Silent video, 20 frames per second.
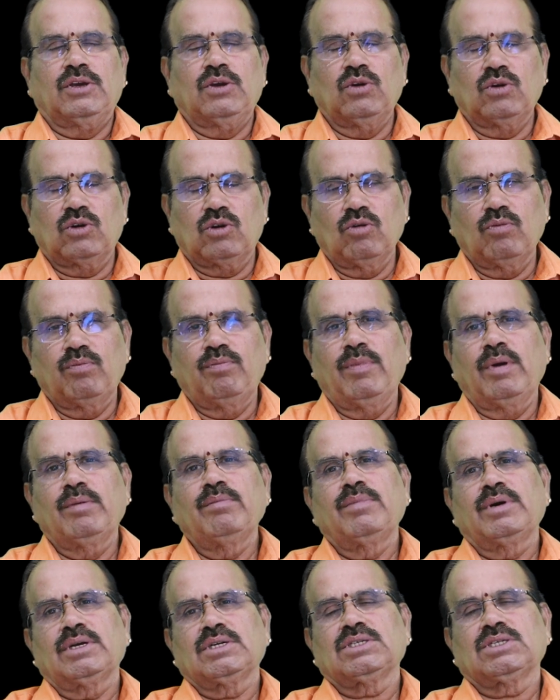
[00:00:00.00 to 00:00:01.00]
YouTube
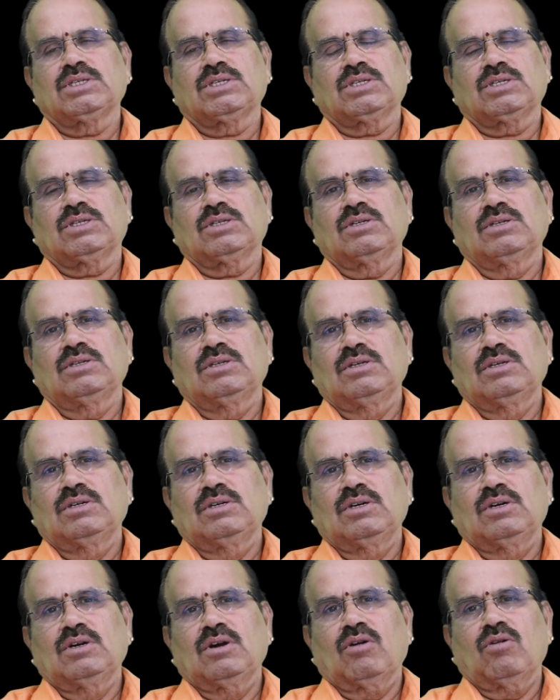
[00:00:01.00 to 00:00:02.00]
members
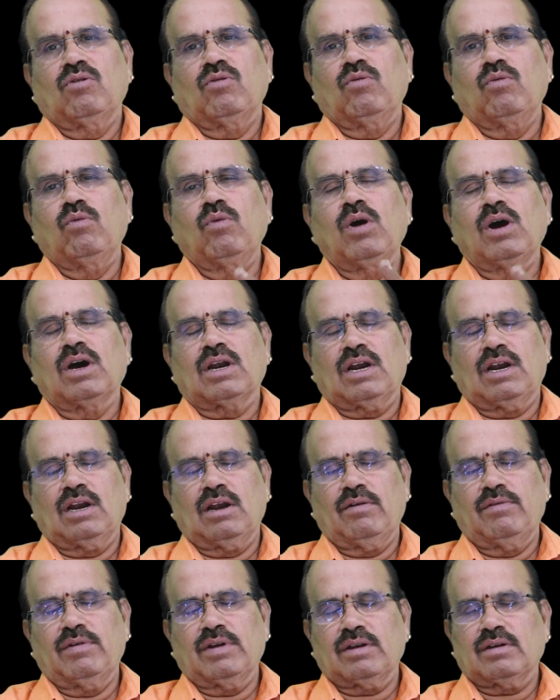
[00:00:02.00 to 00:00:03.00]
who are
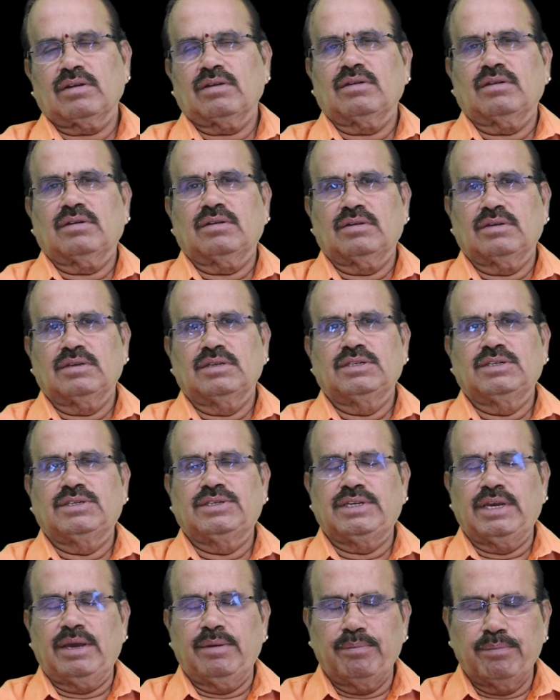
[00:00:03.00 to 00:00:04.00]
on our
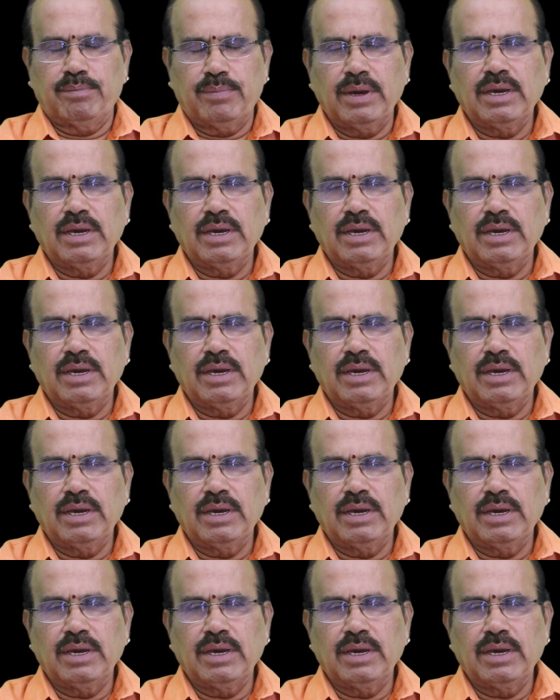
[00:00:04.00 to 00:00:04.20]
same